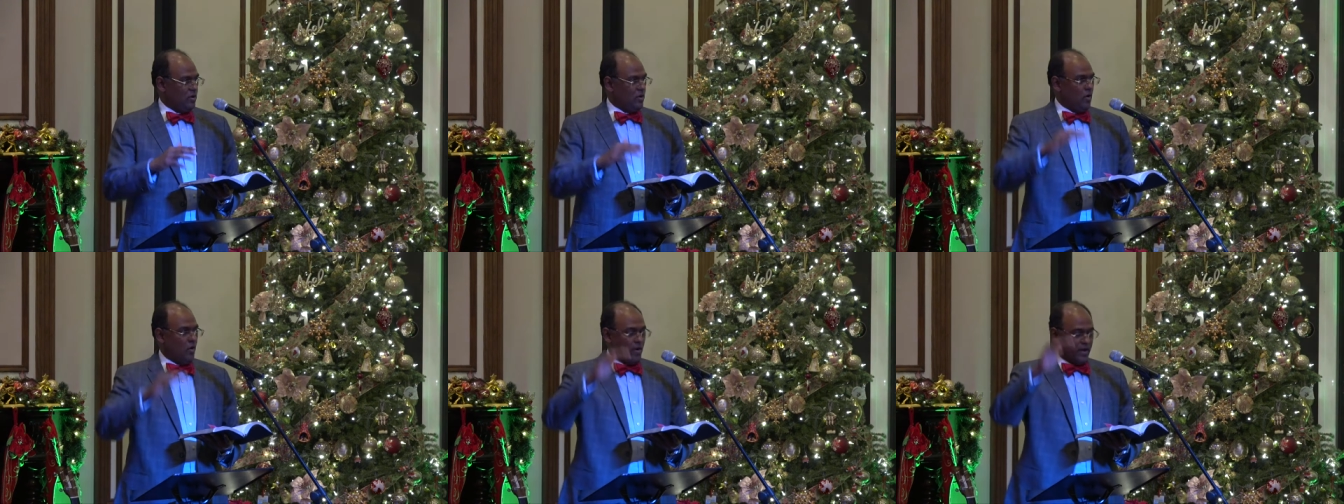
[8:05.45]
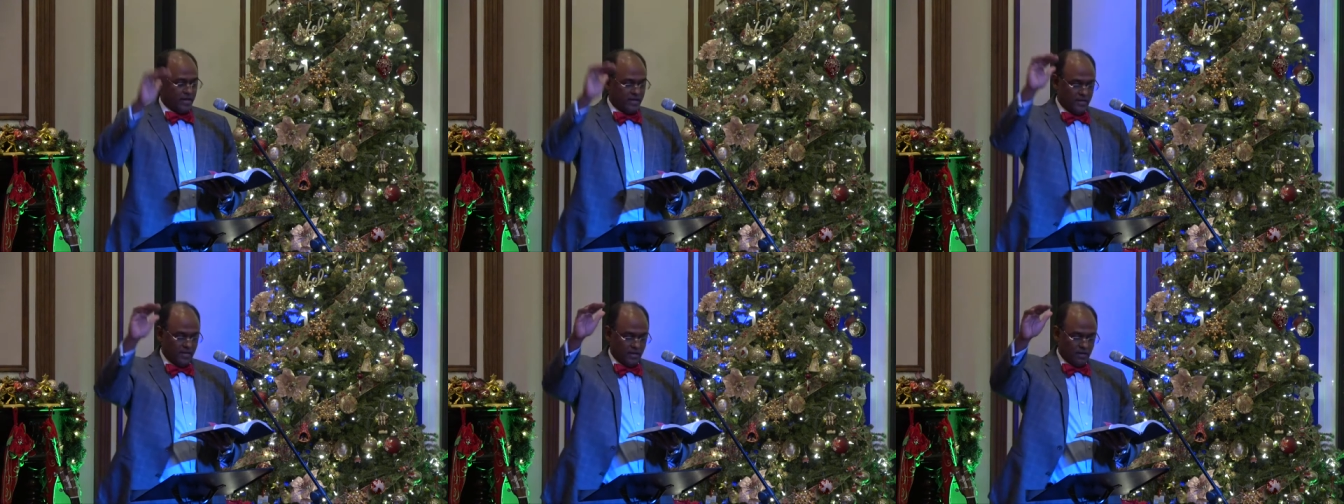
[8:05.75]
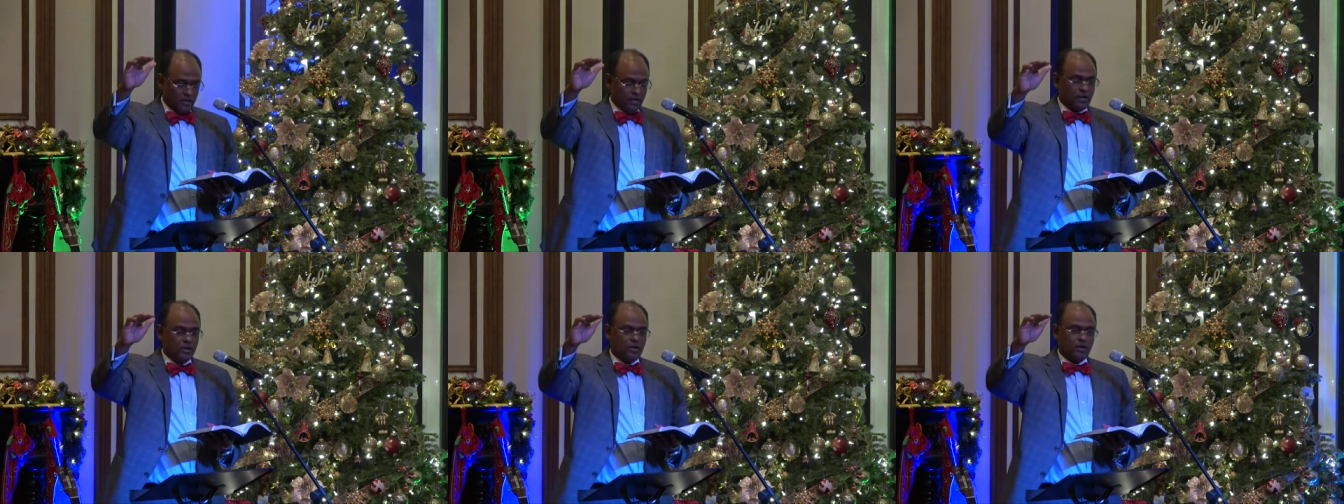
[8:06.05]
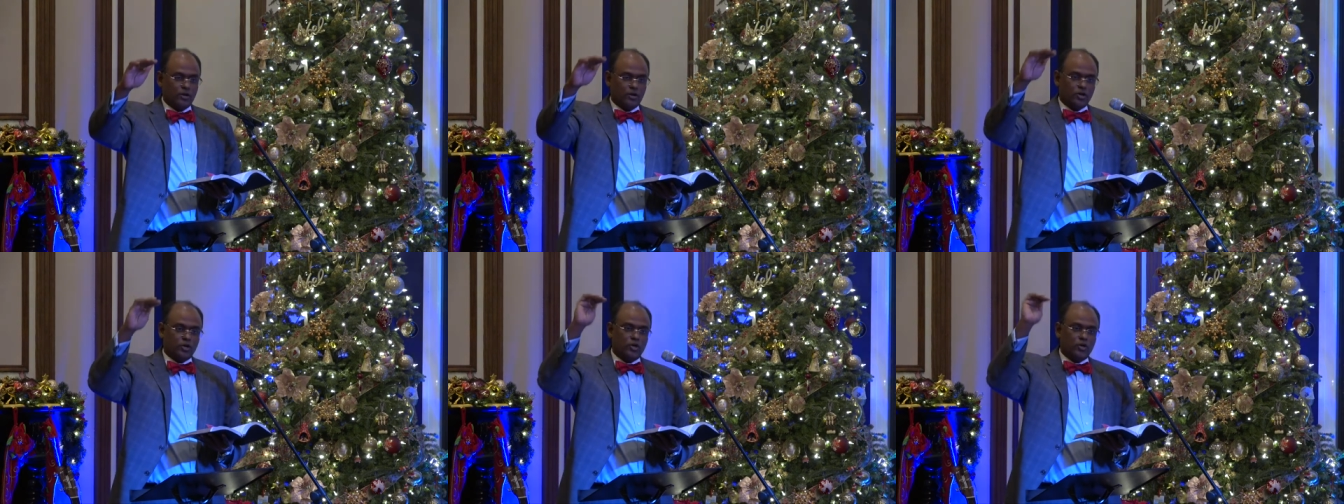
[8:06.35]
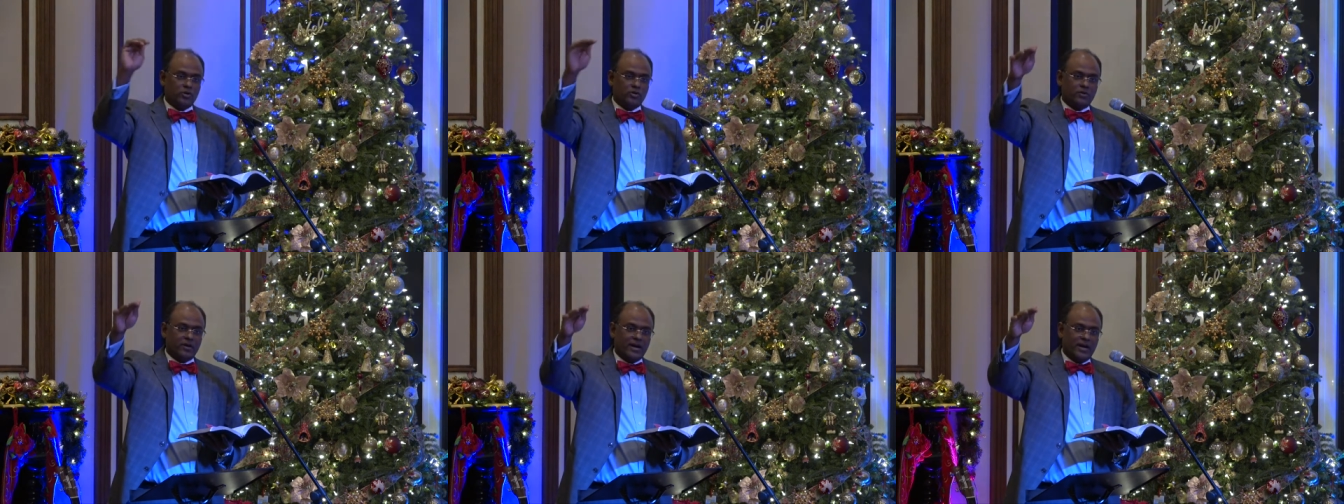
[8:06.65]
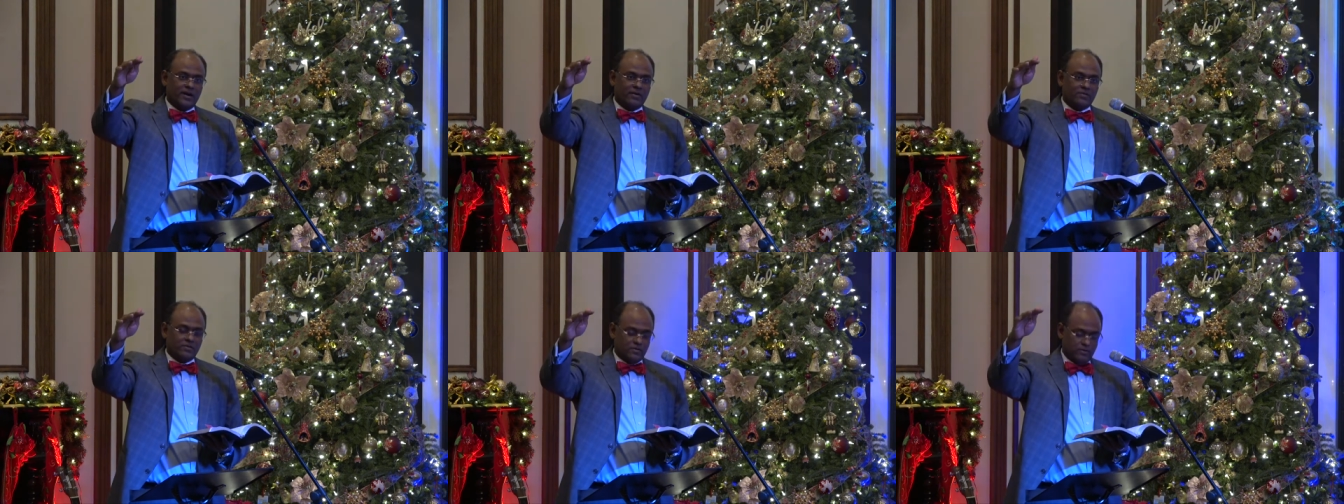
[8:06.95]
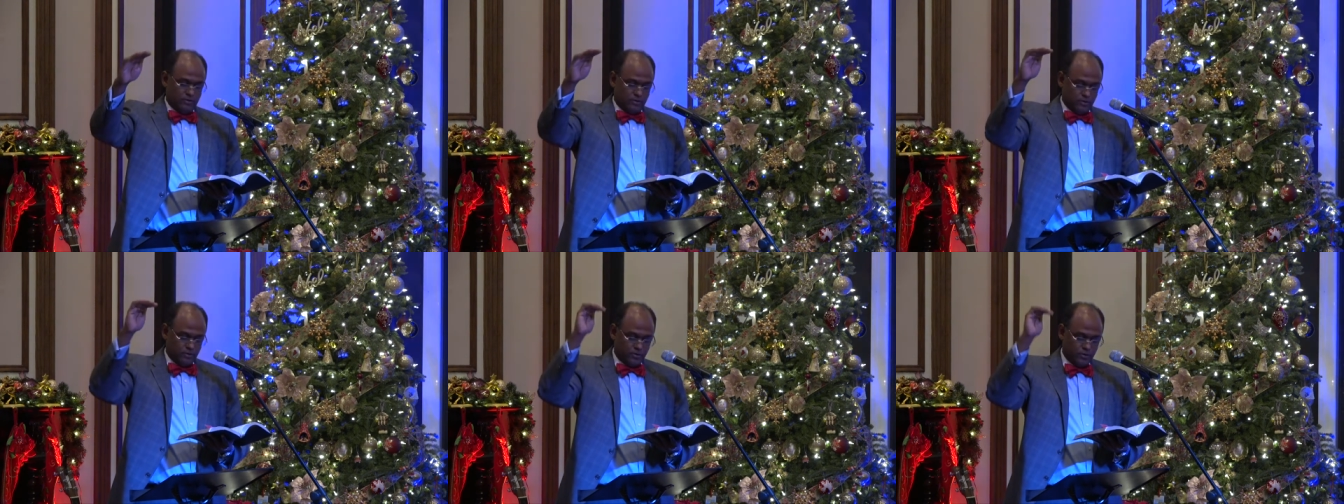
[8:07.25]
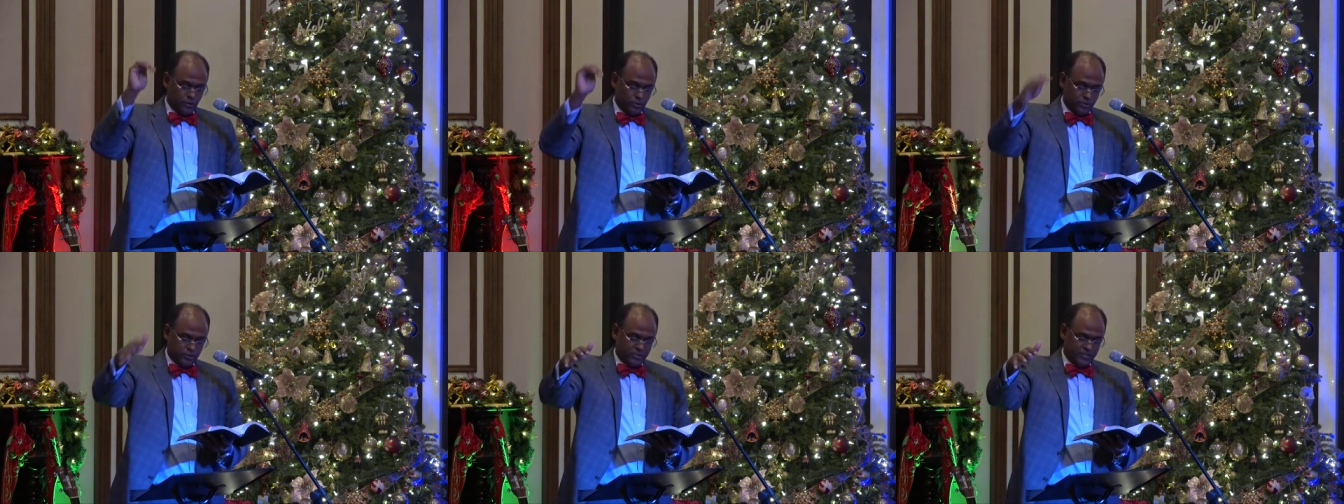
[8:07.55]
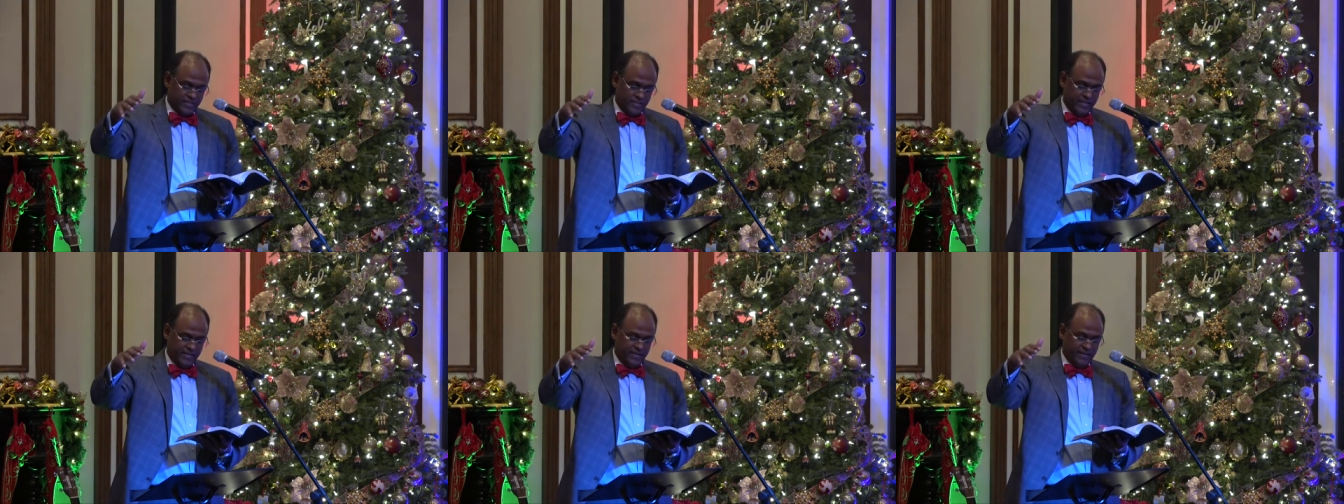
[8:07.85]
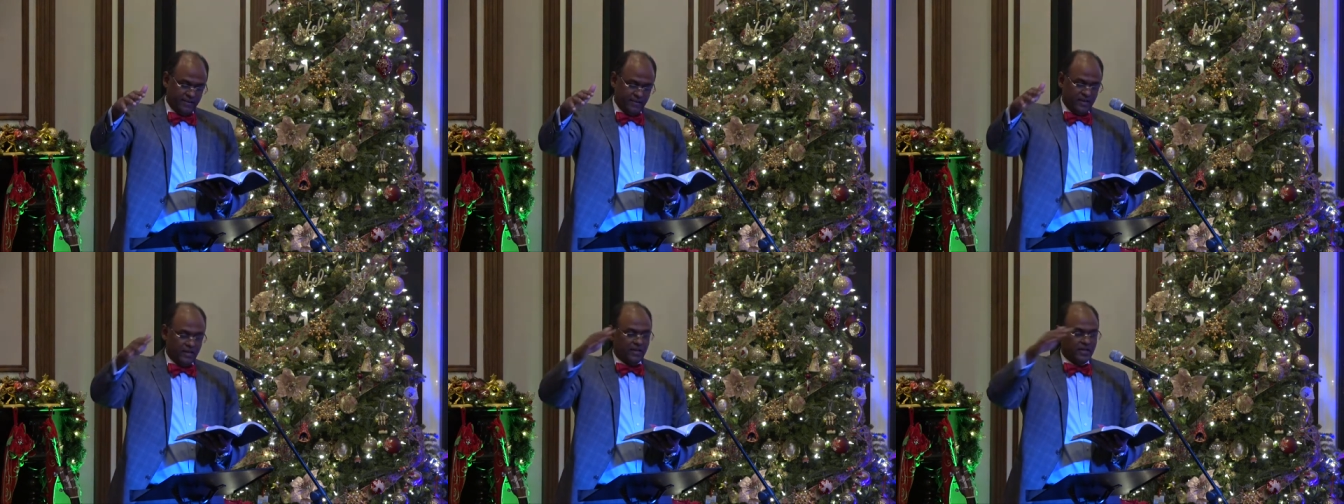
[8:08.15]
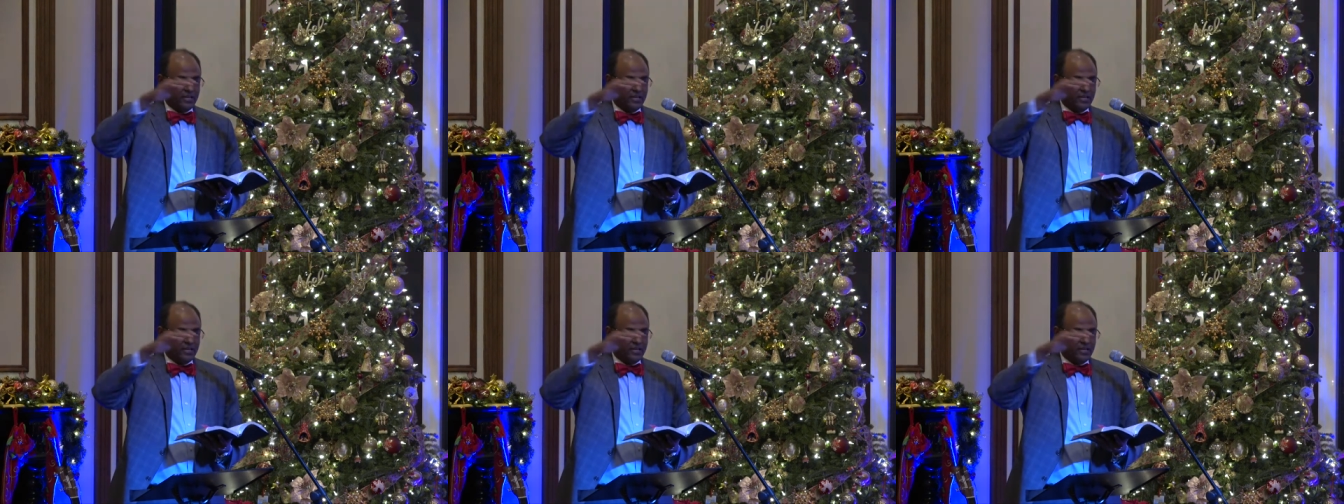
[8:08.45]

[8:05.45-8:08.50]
On a hill, good ground, good seed.